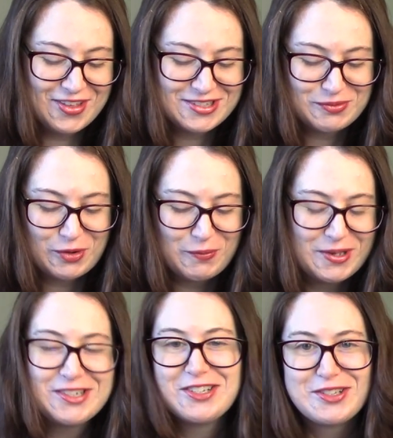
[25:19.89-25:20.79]
this
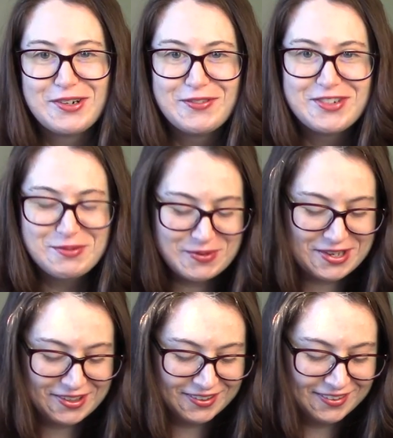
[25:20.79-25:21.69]
woman deserved to
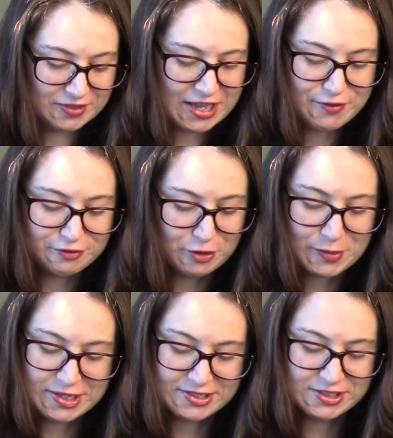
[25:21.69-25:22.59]
be. Even from
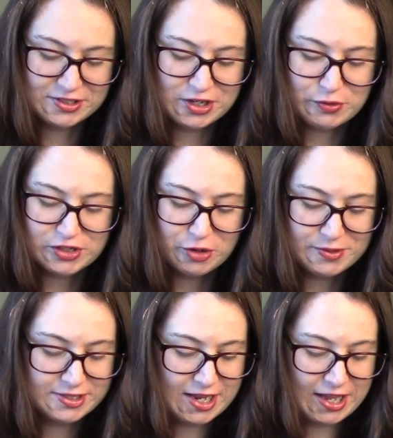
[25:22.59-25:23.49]
a distance, there was no
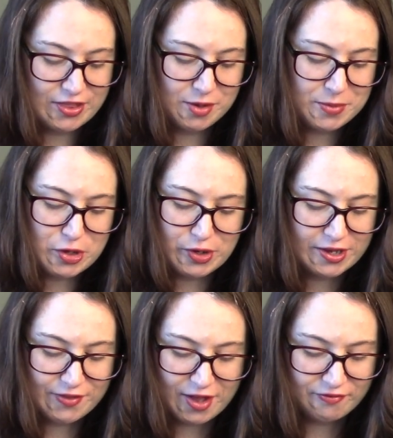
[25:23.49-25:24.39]
mistaking the beauty
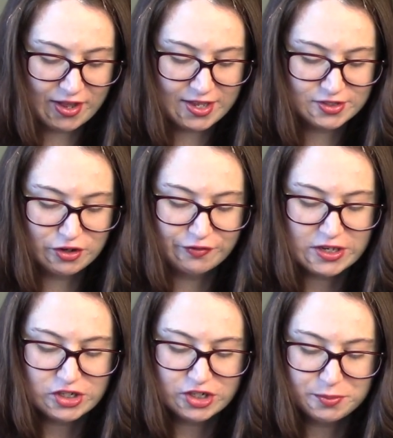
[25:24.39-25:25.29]
of that face. Her
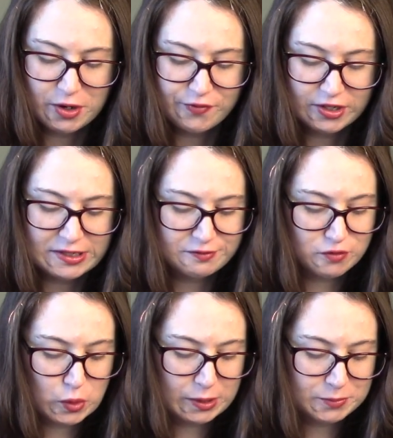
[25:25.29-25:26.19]
features perfectly
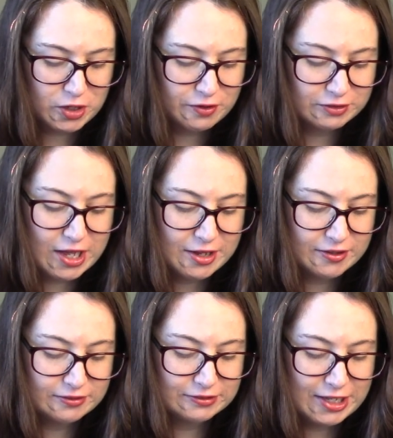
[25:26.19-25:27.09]
formed, her
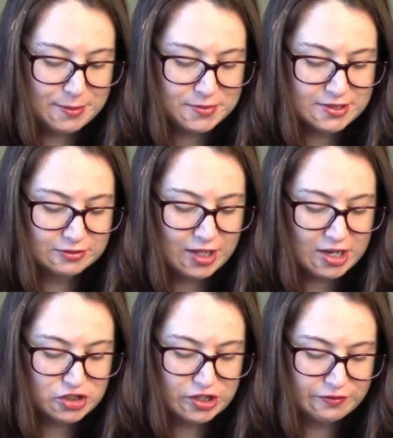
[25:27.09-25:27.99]
lips
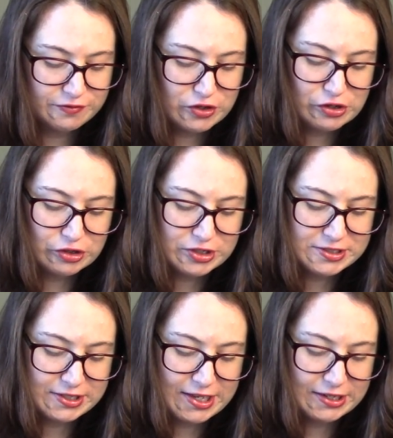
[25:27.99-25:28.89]
lush and full, her
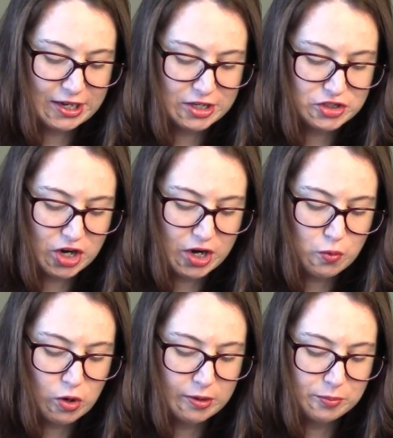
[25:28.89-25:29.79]
skin a
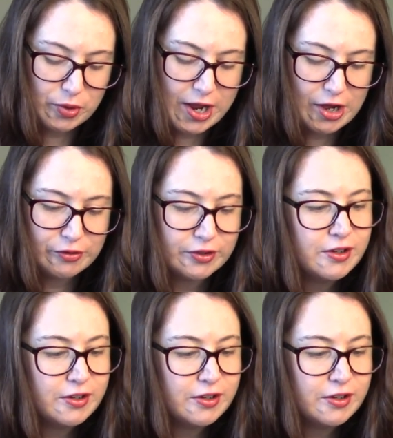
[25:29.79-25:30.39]
dark warm brown.